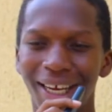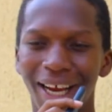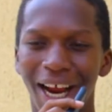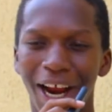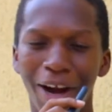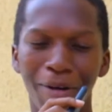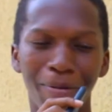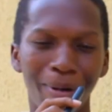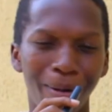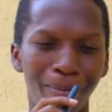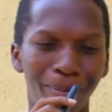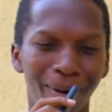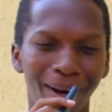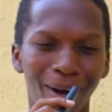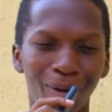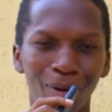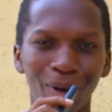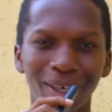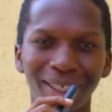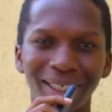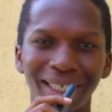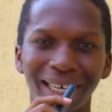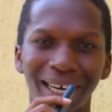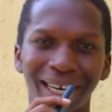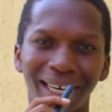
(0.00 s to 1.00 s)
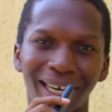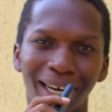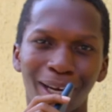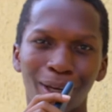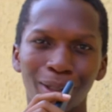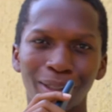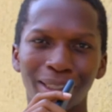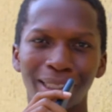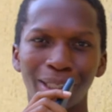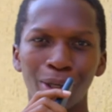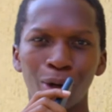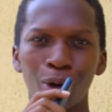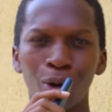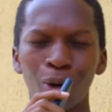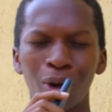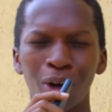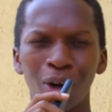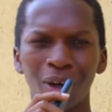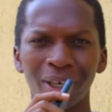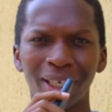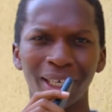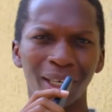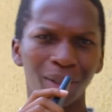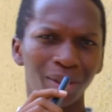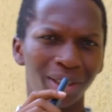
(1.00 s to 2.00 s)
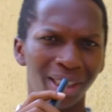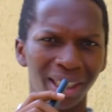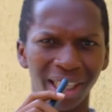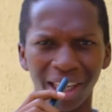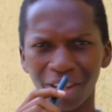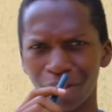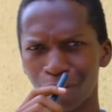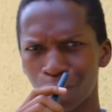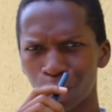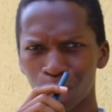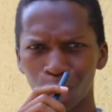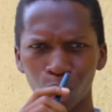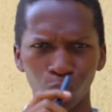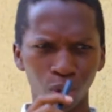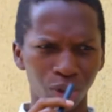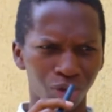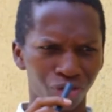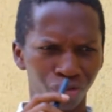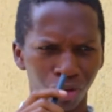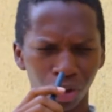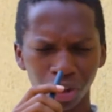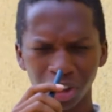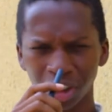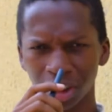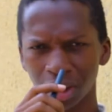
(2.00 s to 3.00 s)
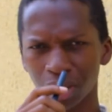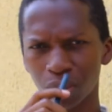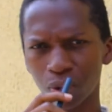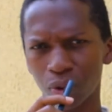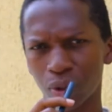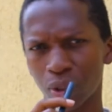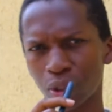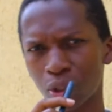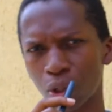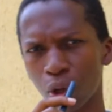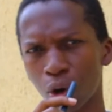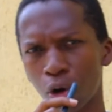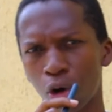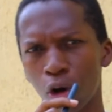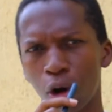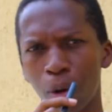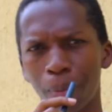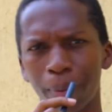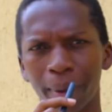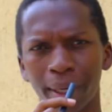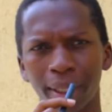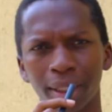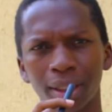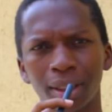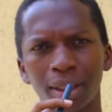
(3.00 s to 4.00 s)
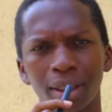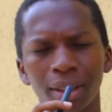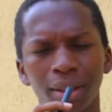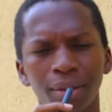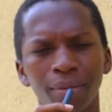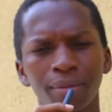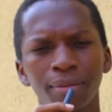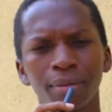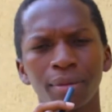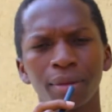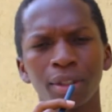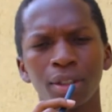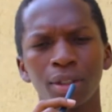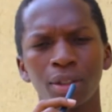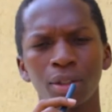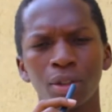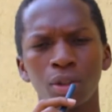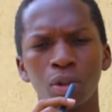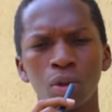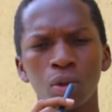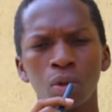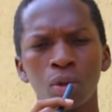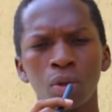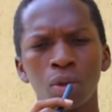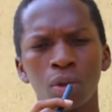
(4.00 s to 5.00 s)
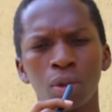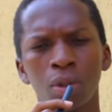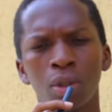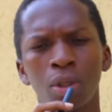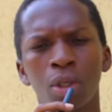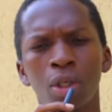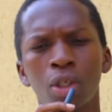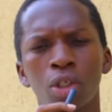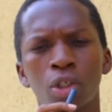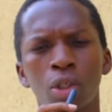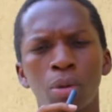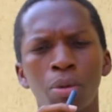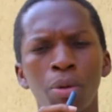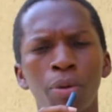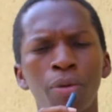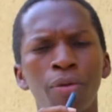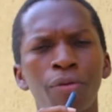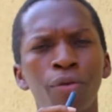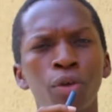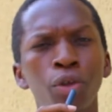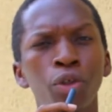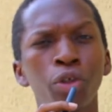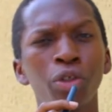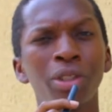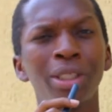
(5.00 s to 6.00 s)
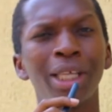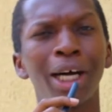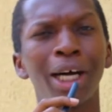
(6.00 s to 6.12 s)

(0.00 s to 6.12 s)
I remember when they announced the whole lockdown thing, everyone was rushing to stock up, and you know, some people even used